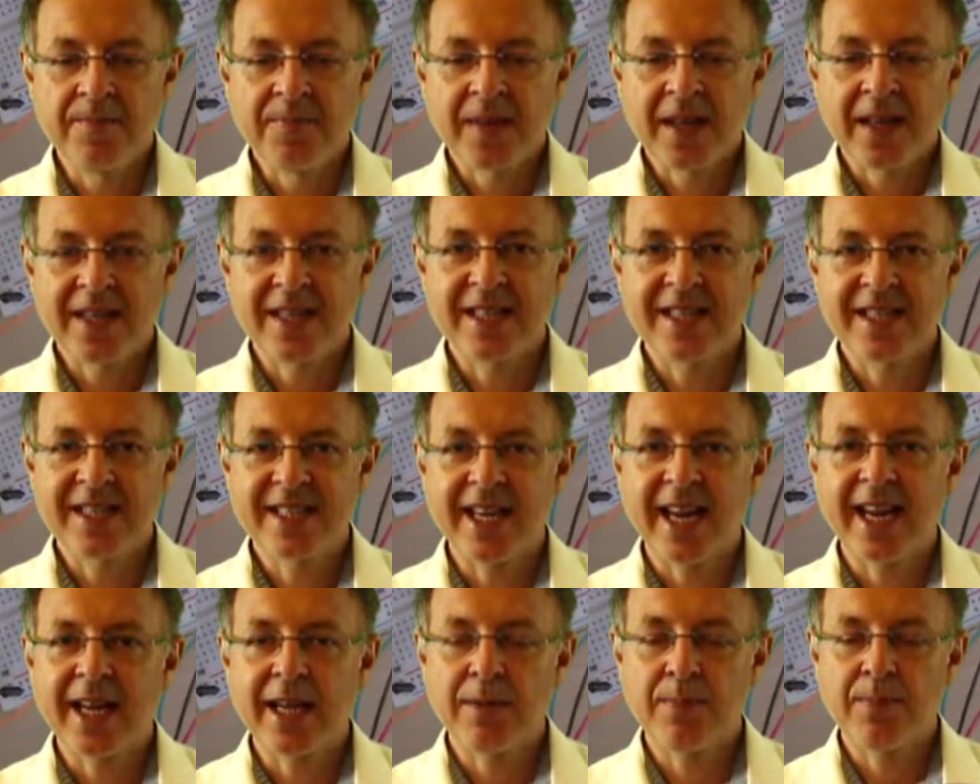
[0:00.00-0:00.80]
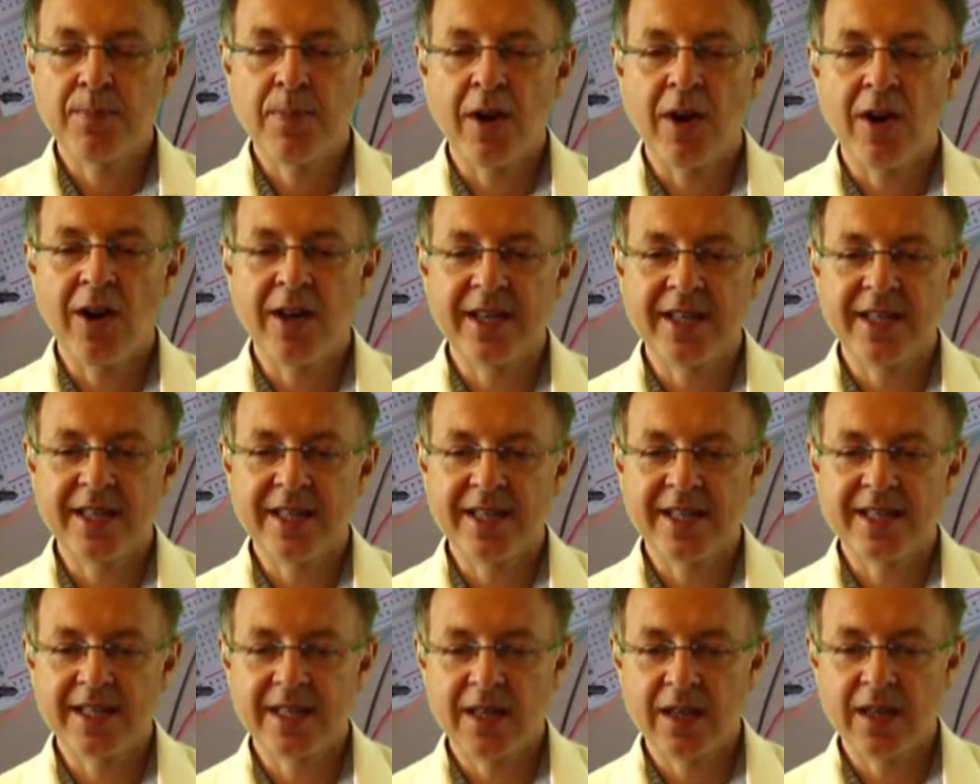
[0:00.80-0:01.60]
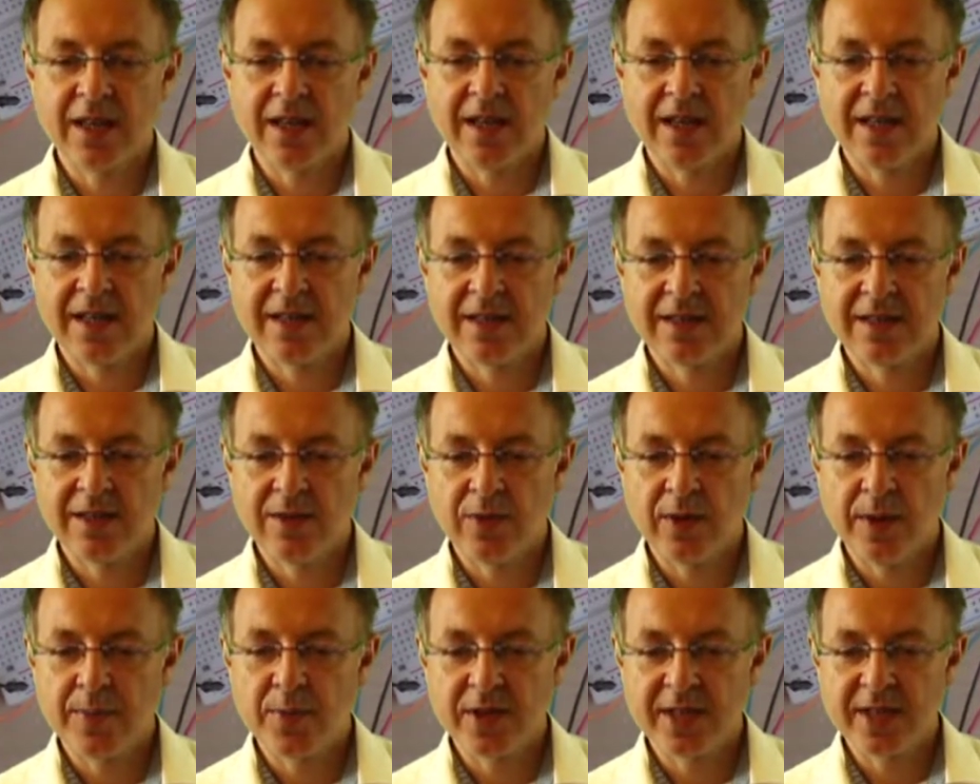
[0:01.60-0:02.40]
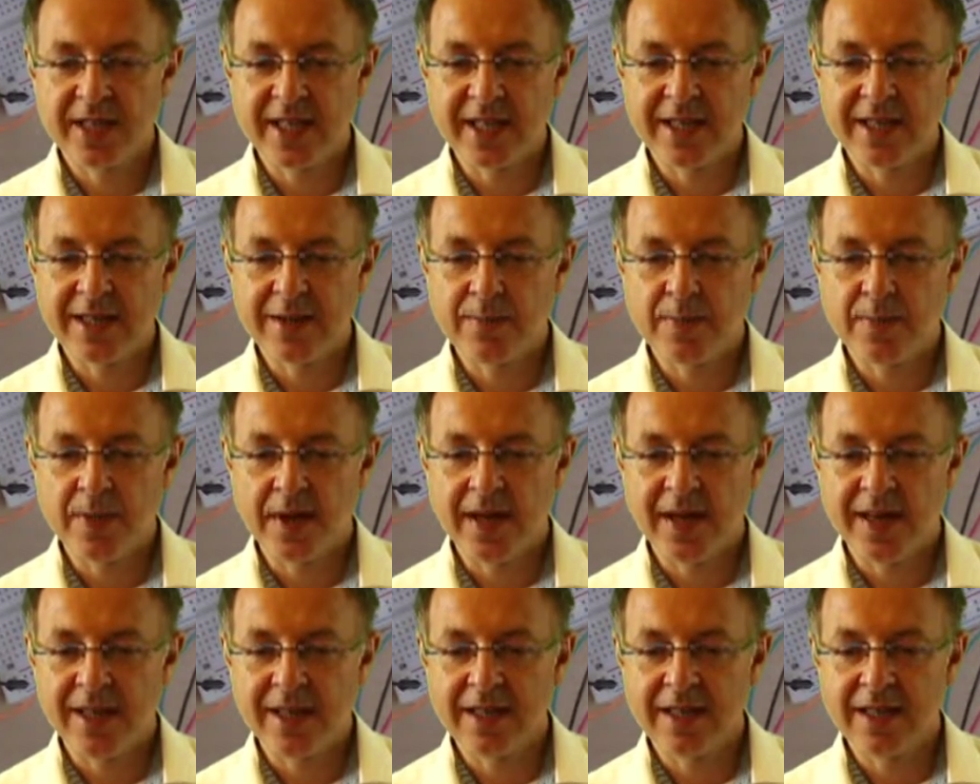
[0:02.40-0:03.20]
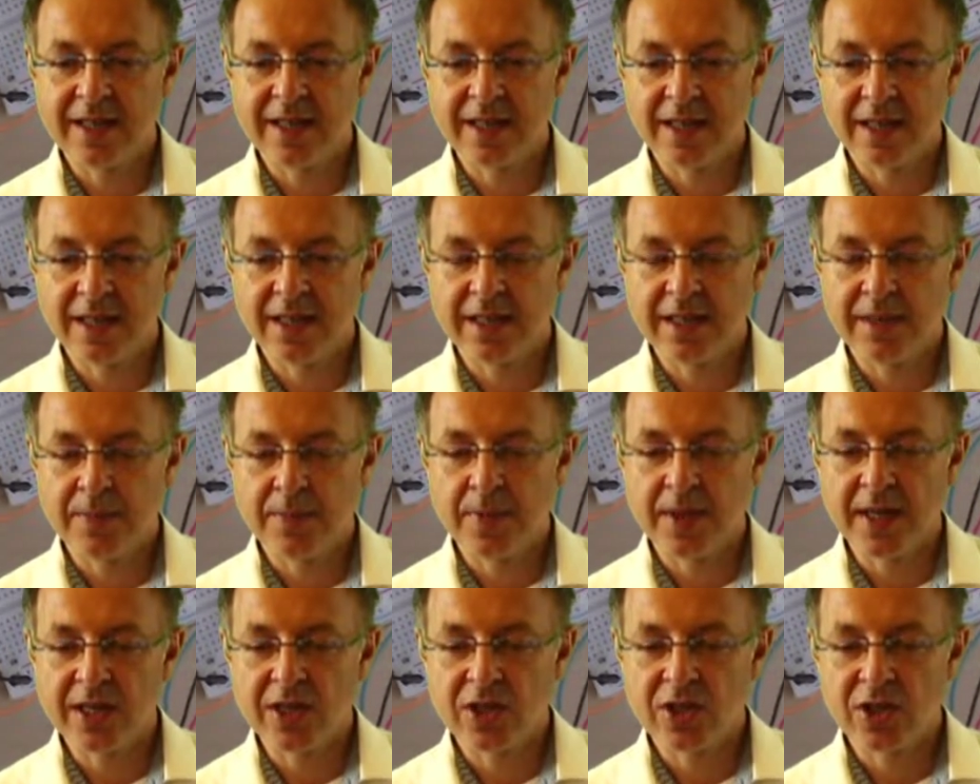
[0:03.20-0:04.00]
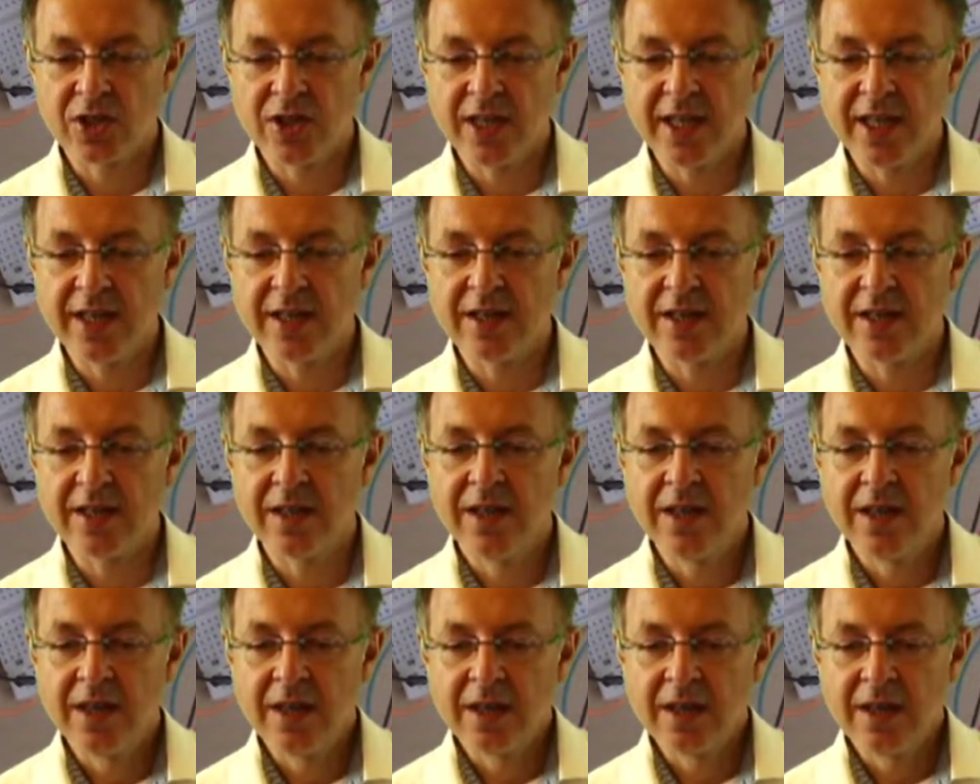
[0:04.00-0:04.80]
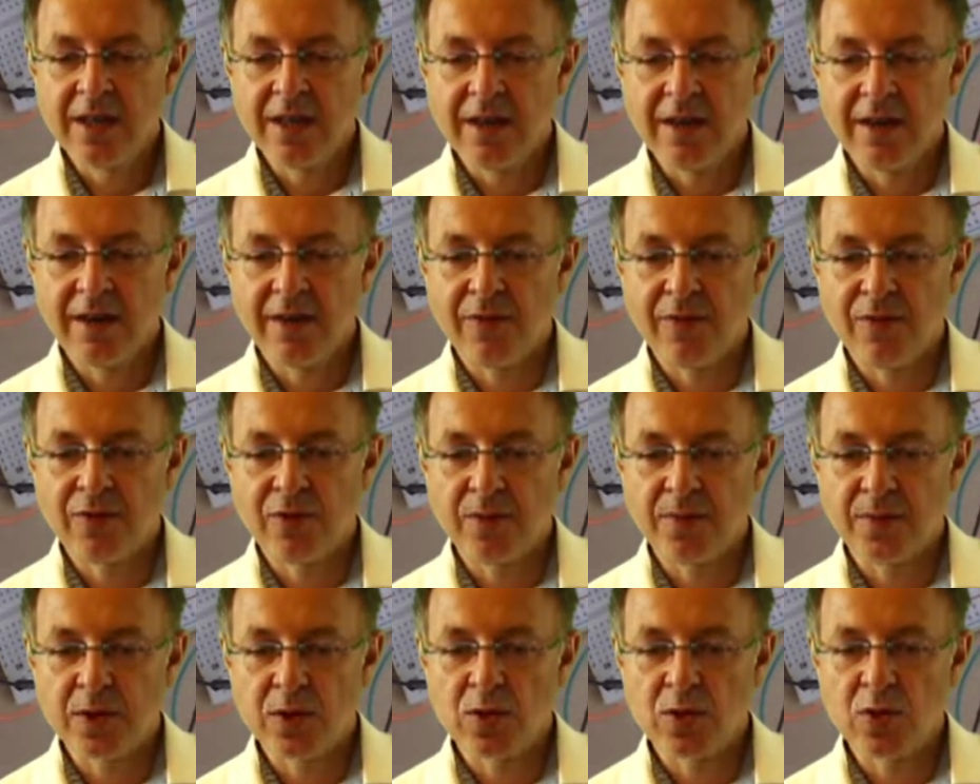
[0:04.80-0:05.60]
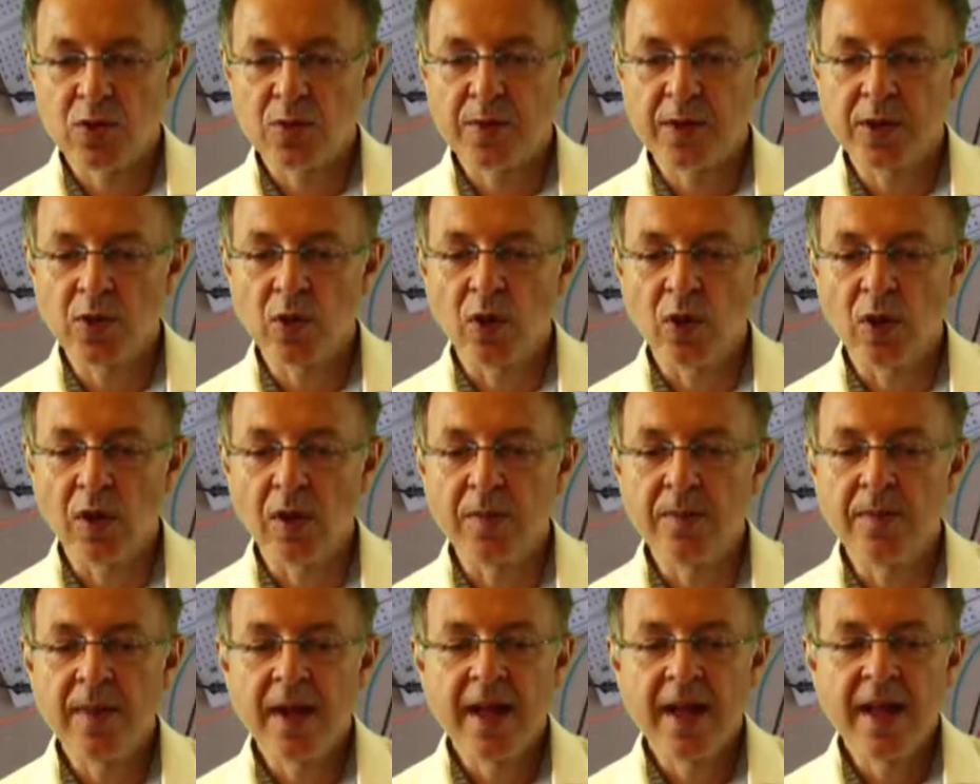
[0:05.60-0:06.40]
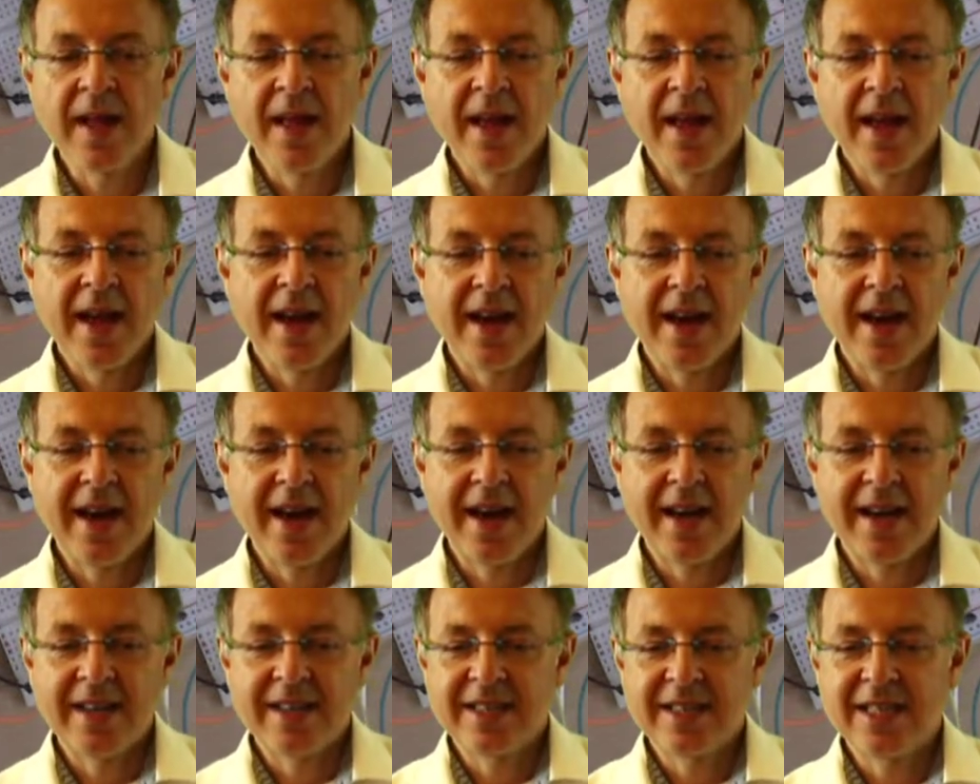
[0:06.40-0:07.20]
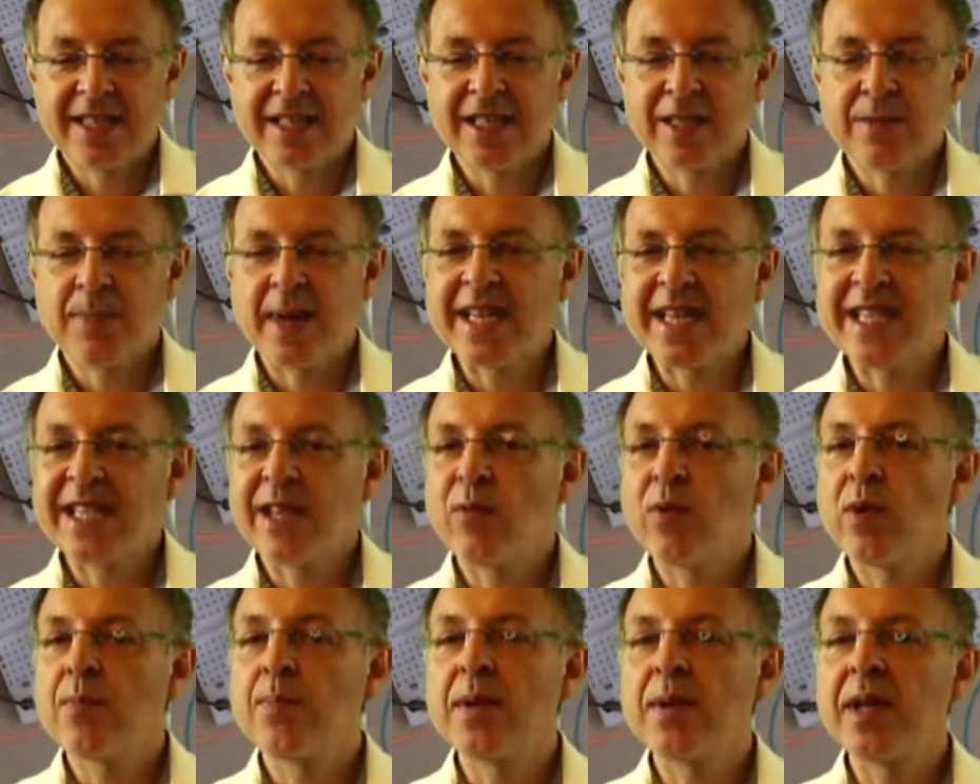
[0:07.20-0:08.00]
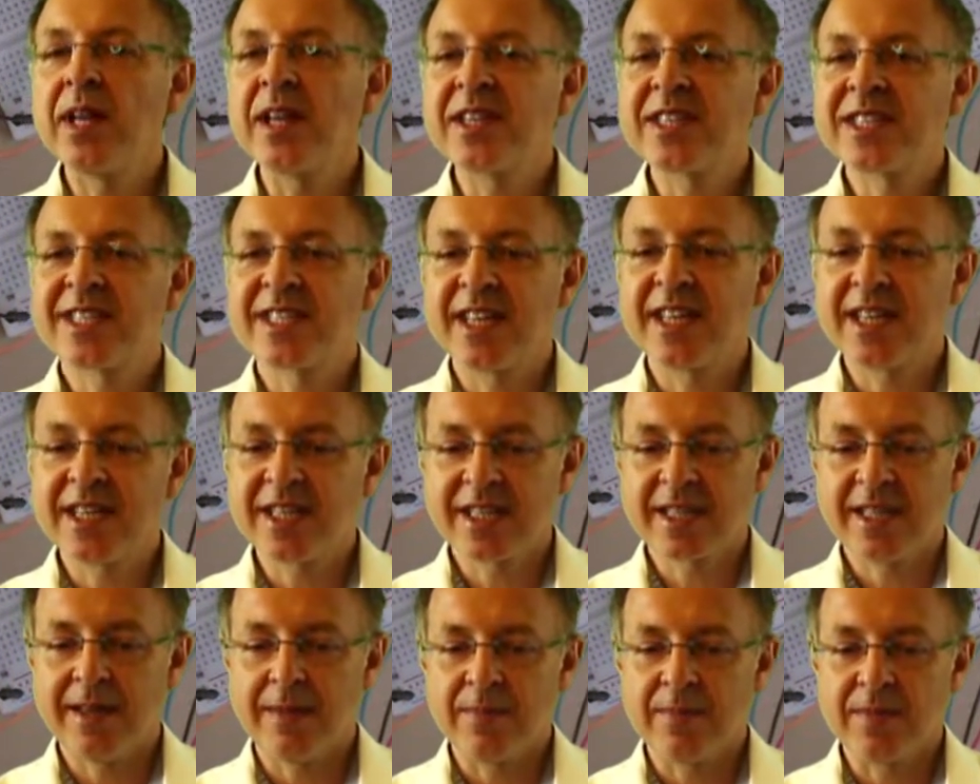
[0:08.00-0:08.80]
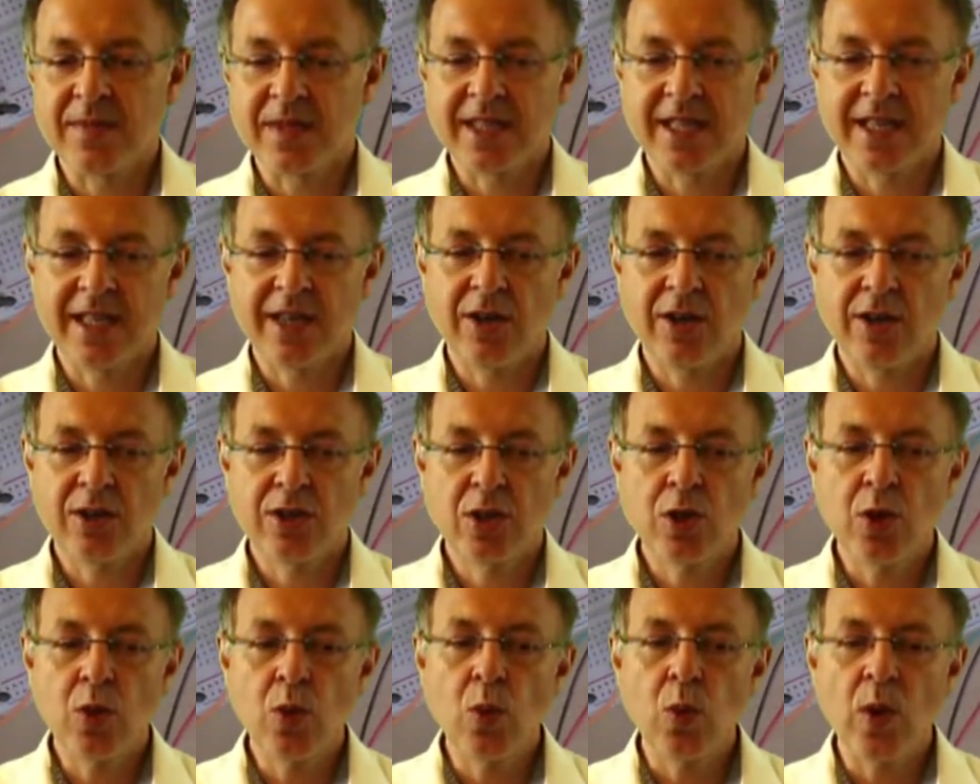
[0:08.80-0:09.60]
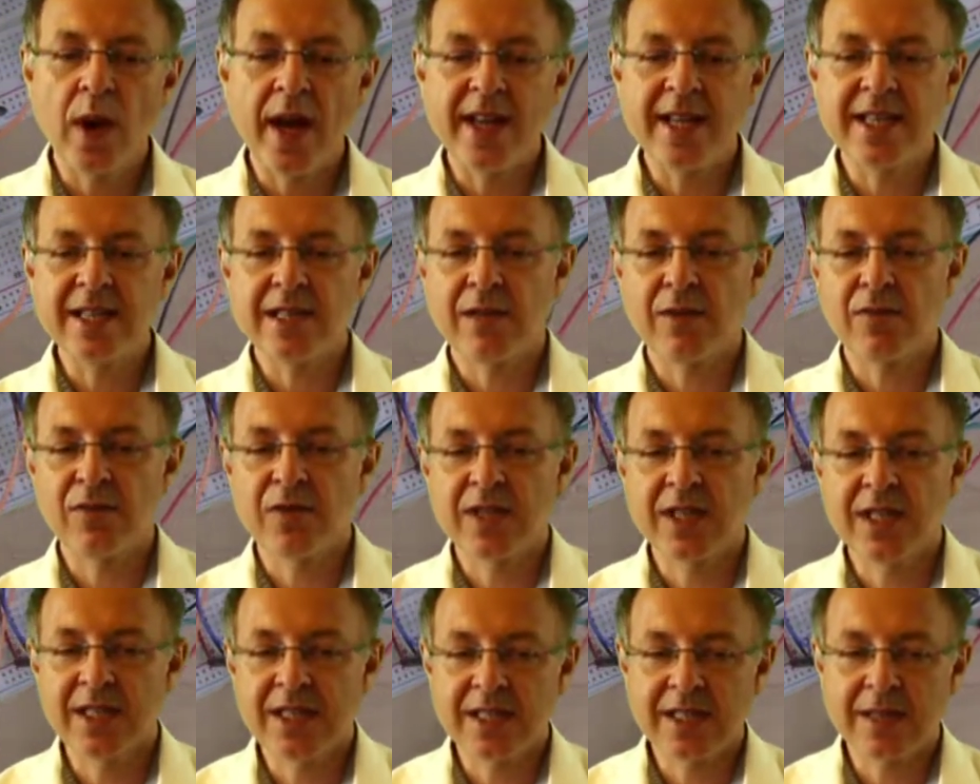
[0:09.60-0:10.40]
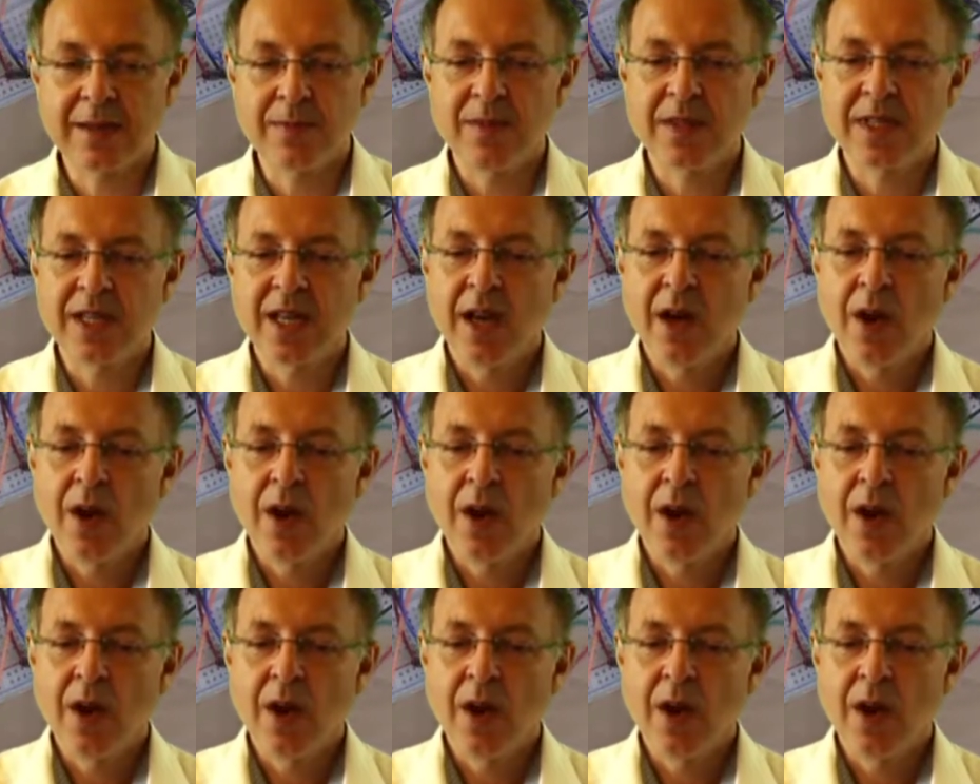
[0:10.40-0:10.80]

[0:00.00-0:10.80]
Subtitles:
The second part, and that's represented by the picture here from the group in Ulm. This is basically, we build systems, and there are two ways of systems.